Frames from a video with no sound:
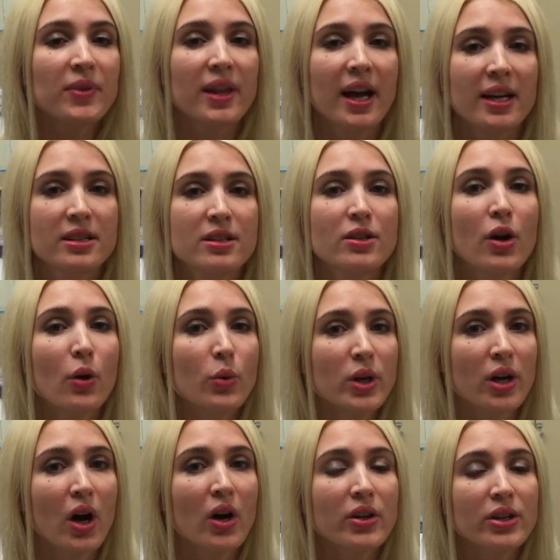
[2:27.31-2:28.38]
that's going
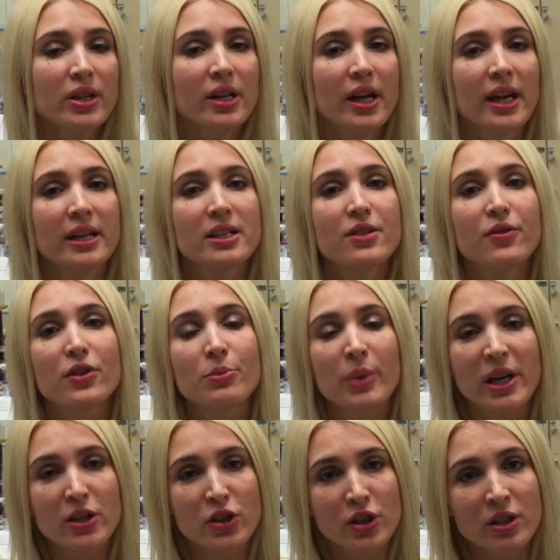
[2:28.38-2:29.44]
on is
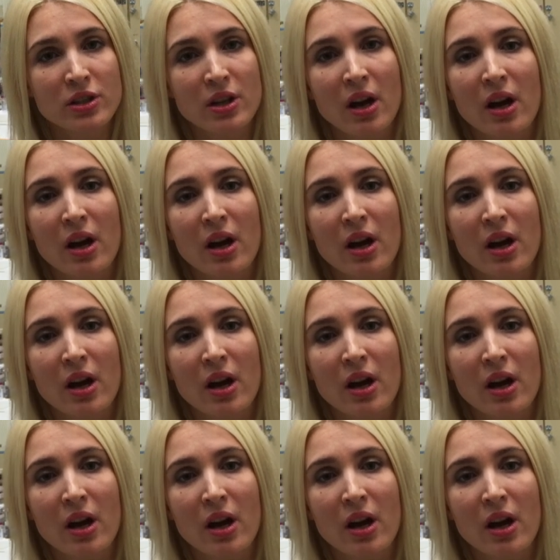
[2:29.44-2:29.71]
formation